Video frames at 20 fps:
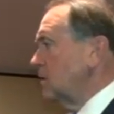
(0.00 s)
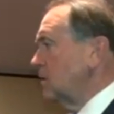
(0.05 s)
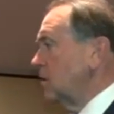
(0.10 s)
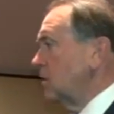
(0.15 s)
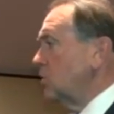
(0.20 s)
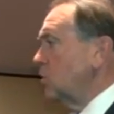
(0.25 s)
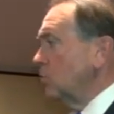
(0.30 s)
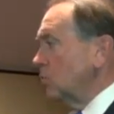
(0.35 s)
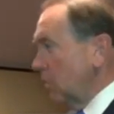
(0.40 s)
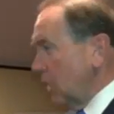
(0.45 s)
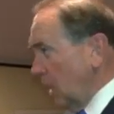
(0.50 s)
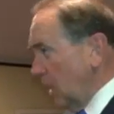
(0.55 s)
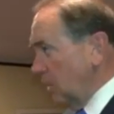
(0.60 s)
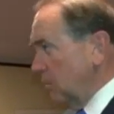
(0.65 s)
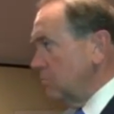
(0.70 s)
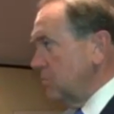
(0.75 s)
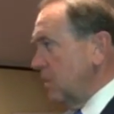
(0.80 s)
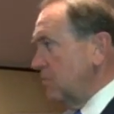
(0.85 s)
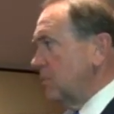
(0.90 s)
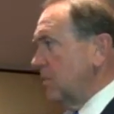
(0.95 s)
that you will
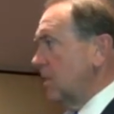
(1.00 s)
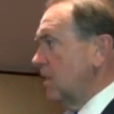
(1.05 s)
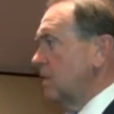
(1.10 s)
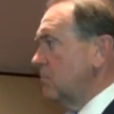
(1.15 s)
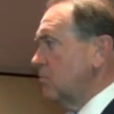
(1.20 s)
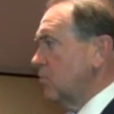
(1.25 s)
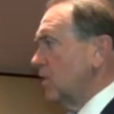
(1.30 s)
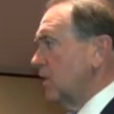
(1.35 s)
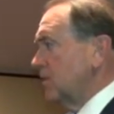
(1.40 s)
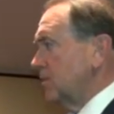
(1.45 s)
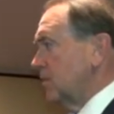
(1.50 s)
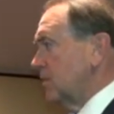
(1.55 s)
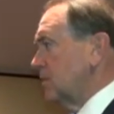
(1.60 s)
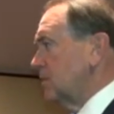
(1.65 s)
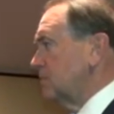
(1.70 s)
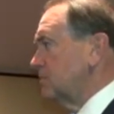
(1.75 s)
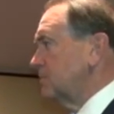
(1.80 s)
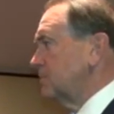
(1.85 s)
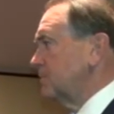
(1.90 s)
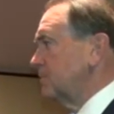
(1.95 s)
help me become president,
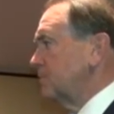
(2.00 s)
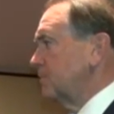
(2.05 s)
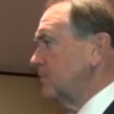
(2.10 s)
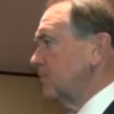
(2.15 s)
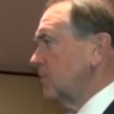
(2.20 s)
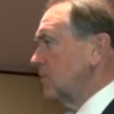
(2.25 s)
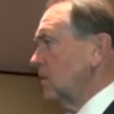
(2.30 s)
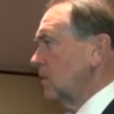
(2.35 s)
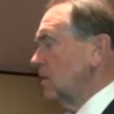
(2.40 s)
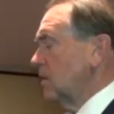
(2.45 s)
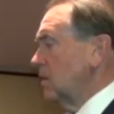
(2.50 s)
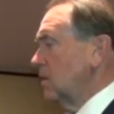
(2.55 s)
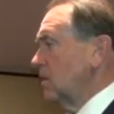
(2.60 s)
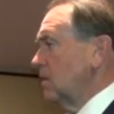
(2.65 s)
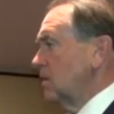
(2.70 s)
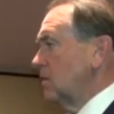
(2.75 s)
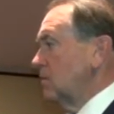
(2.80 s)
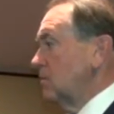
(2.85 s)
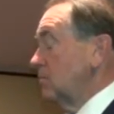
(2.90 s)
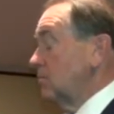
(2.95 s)

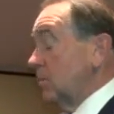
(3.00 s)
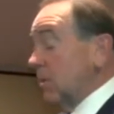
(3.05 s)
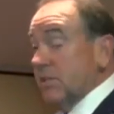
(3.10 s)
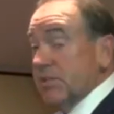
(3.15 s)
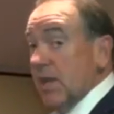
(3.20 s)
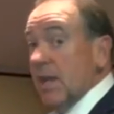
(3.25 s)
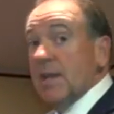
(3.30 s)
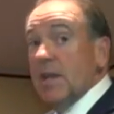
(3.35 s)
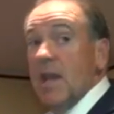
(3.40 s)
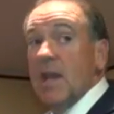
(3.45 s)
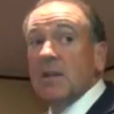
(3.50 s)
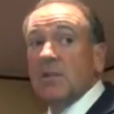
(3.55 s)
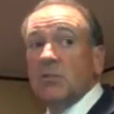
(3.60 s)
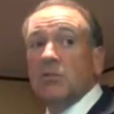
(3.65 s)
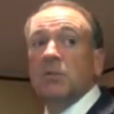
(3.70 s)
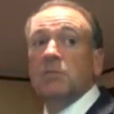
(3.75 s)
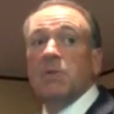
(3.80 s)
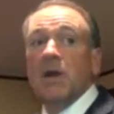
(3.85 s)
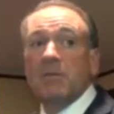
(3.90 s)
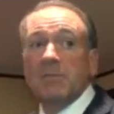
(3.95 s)
because I can't
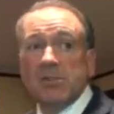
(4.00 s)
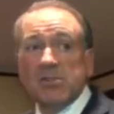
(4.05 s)
do it by